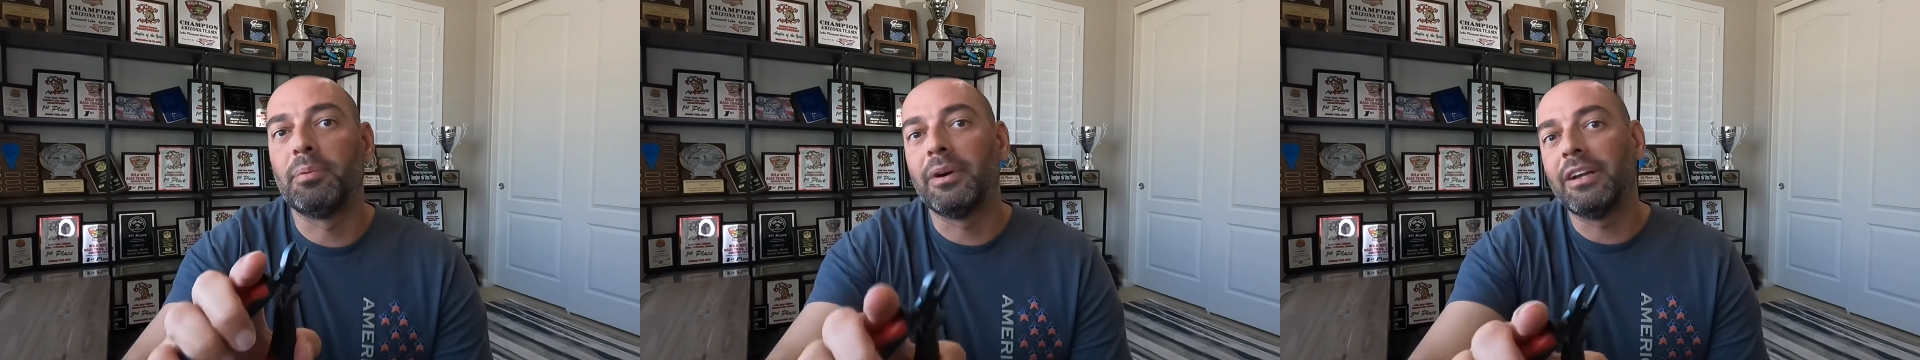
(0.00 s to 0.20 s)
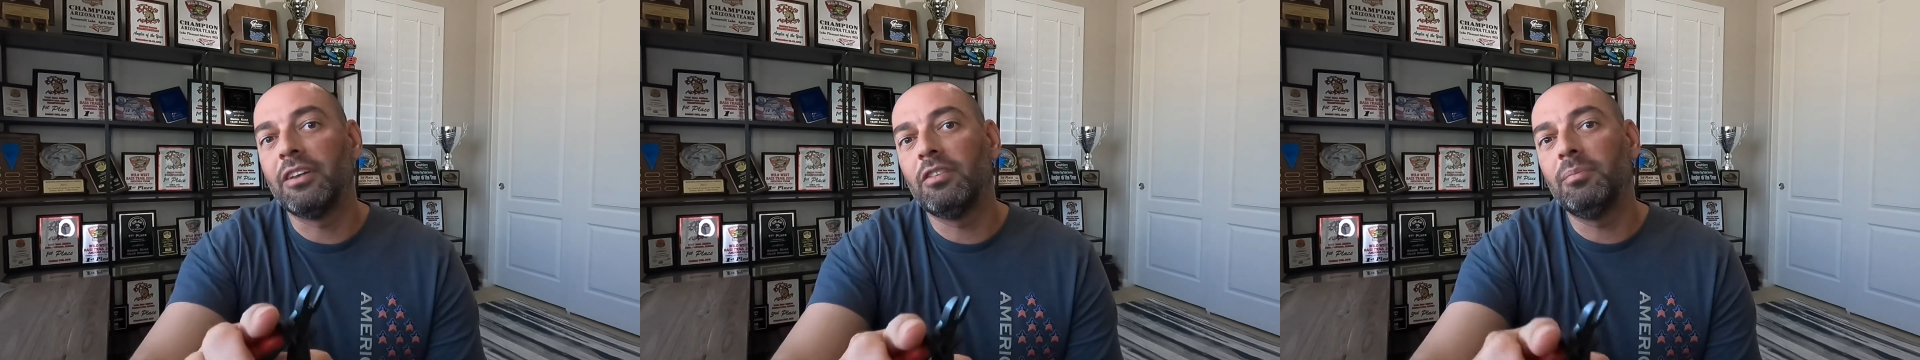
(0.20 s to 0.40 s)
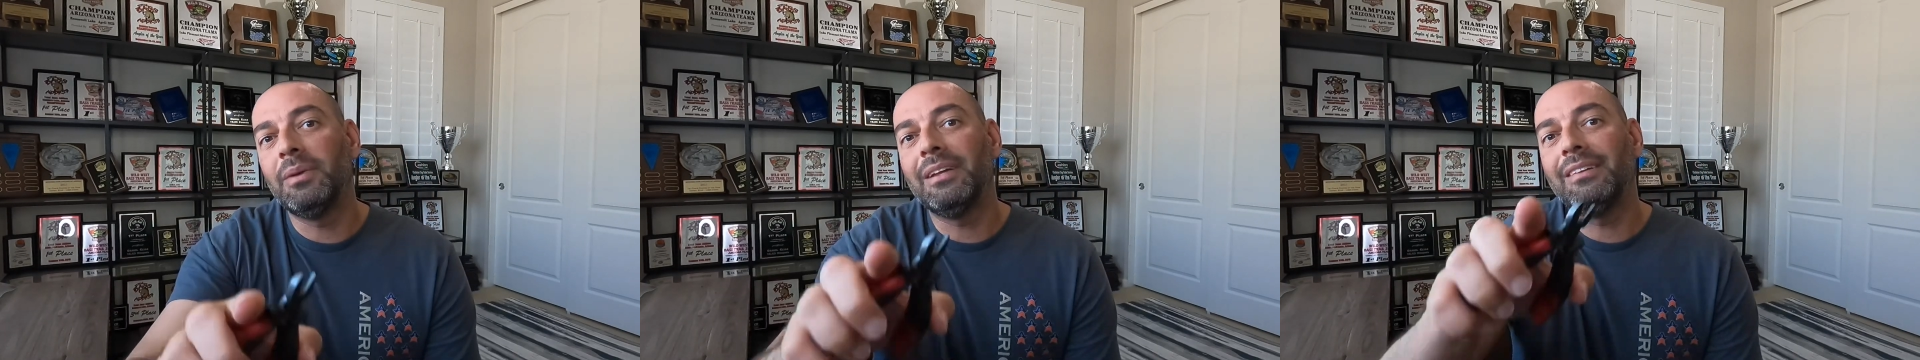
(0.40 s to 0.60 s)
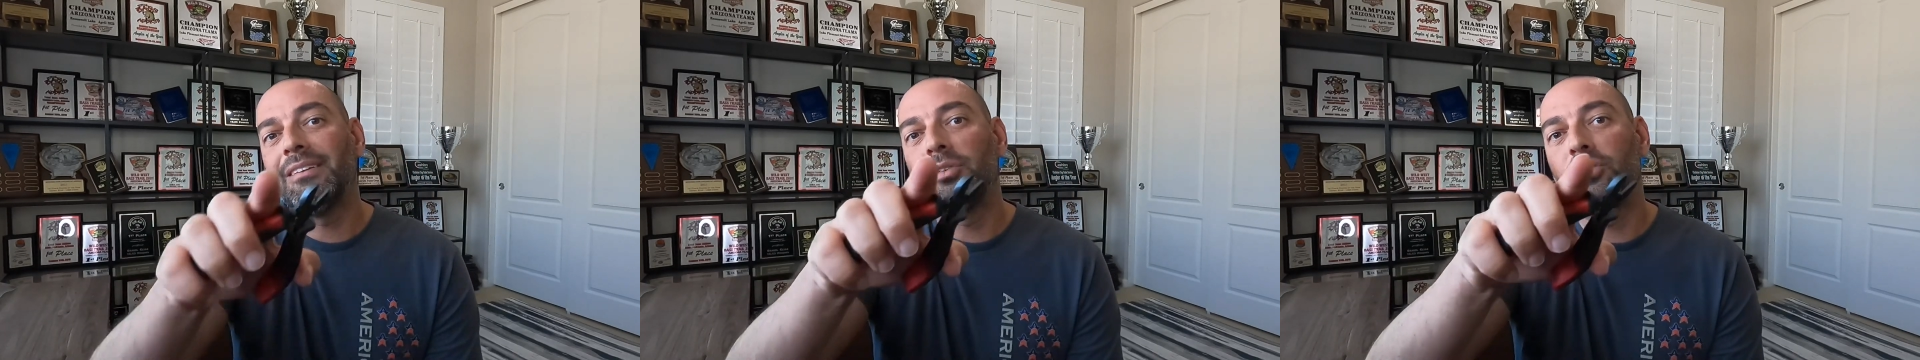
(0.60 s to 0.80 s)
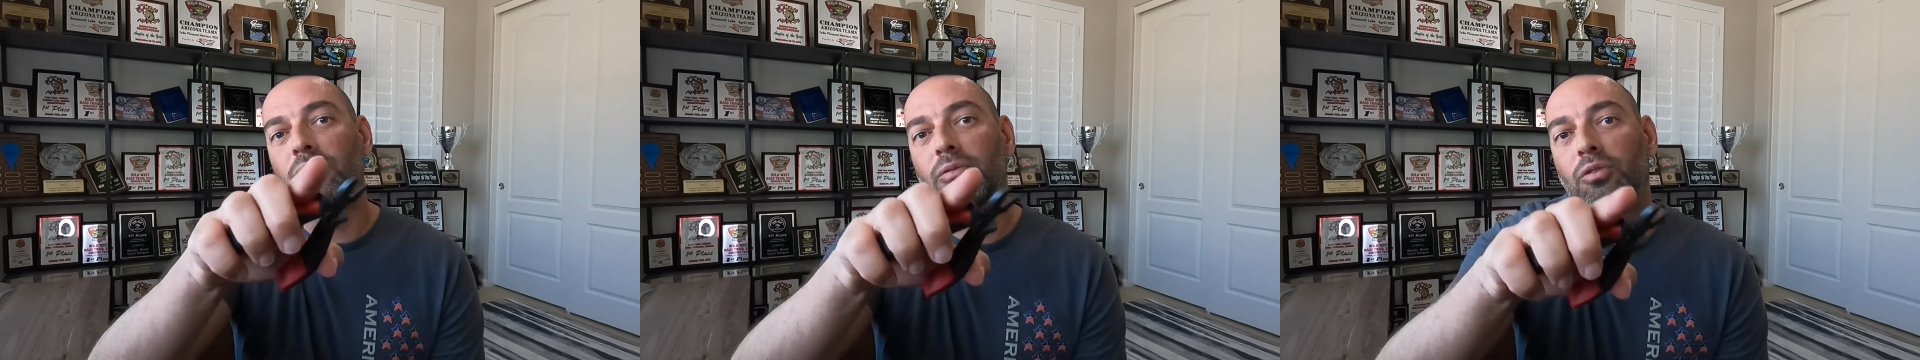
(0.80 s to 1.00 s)
brings me
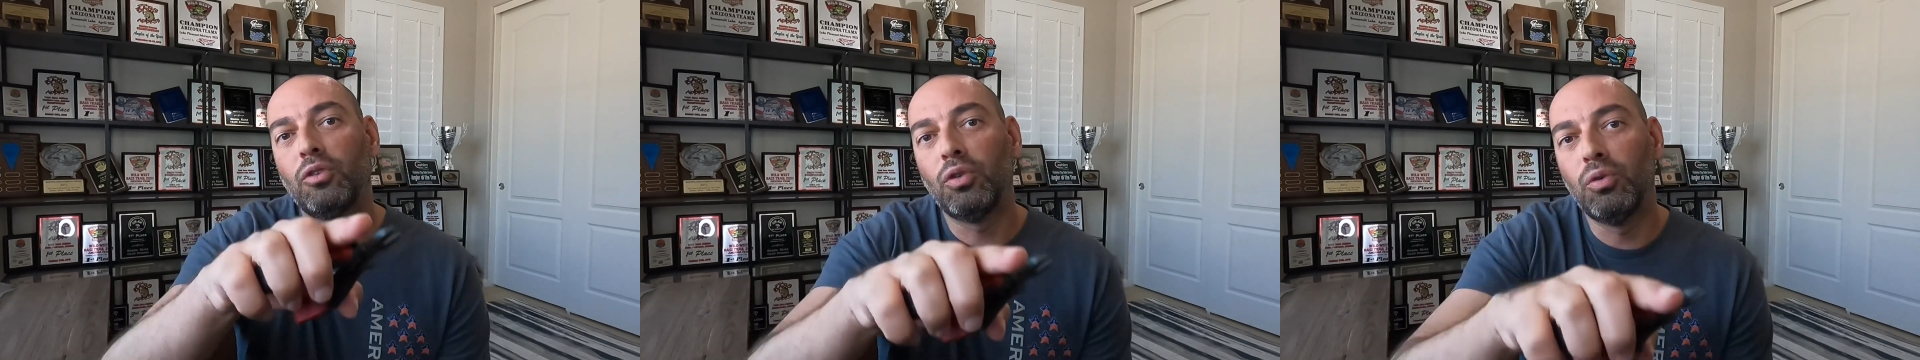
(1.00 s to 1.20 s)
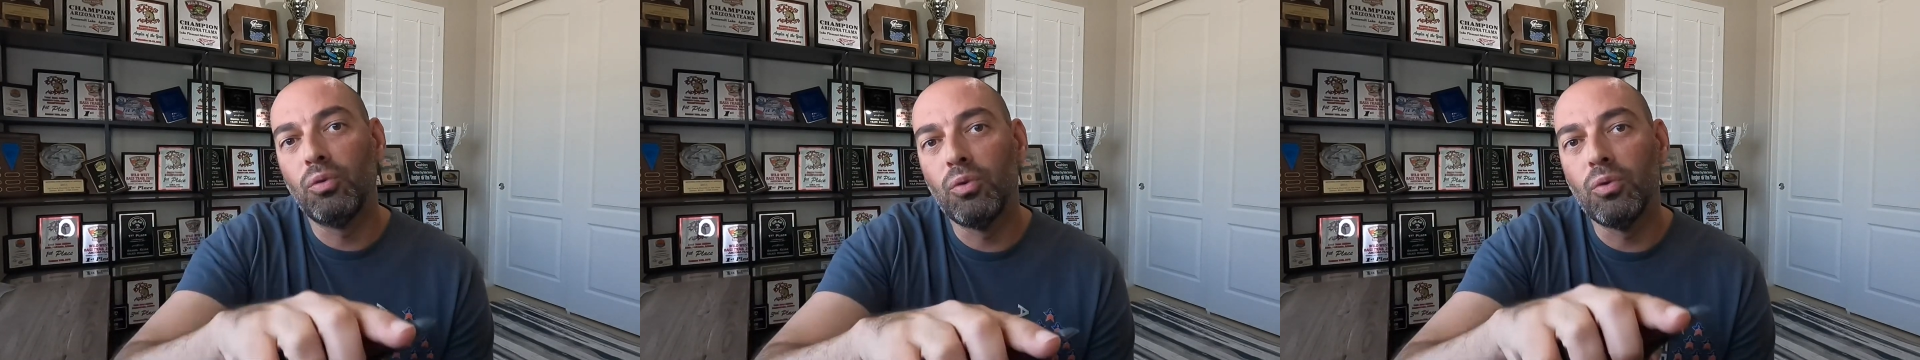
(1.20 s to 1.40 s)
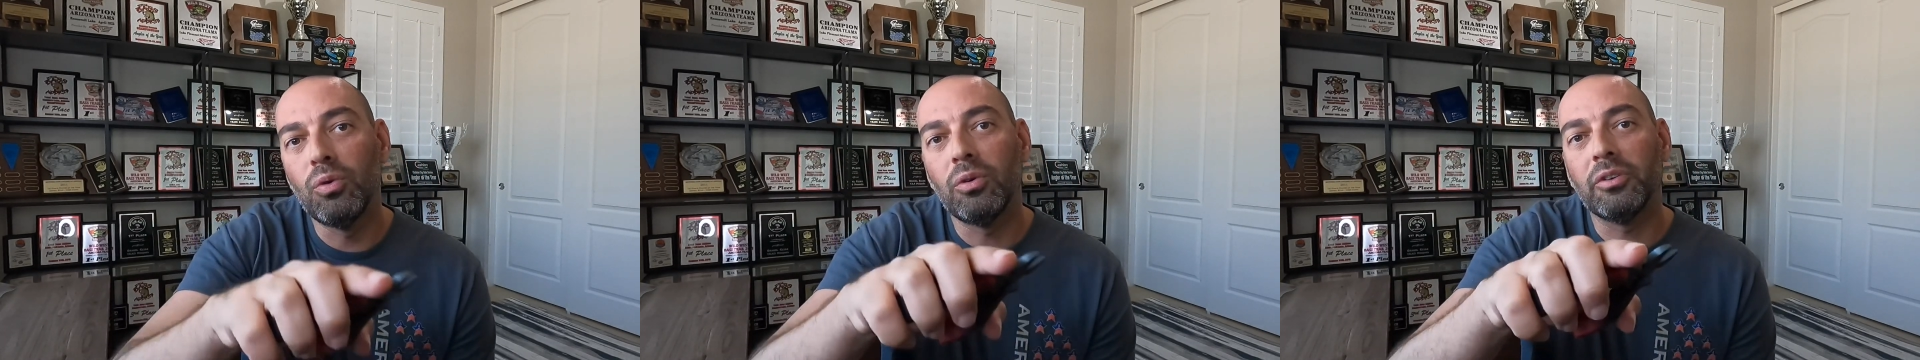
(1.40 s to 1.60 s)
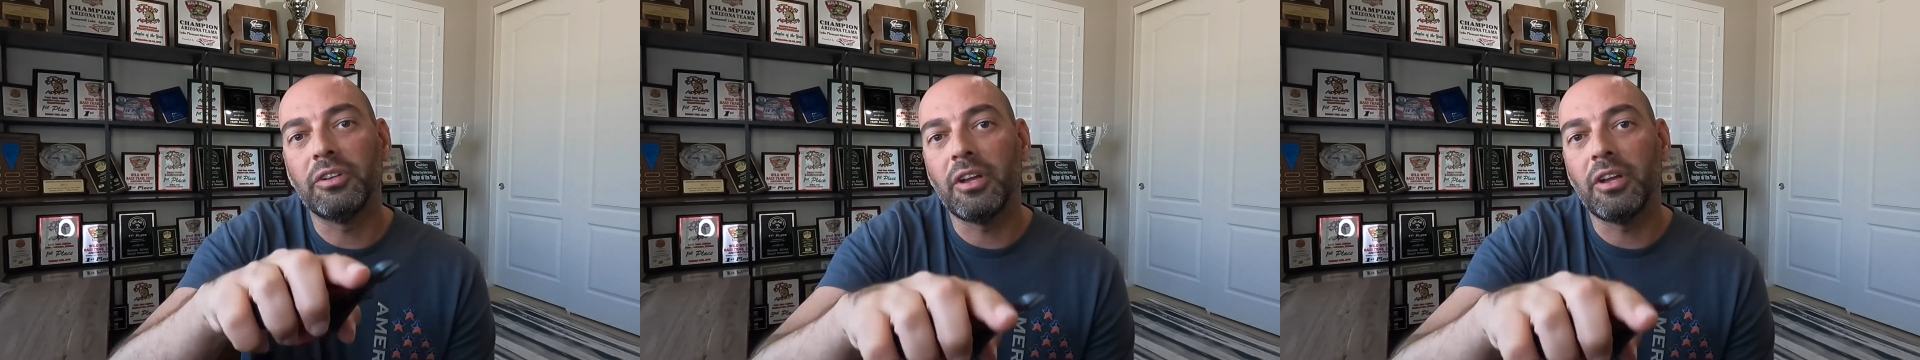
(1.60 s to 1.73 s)
to tool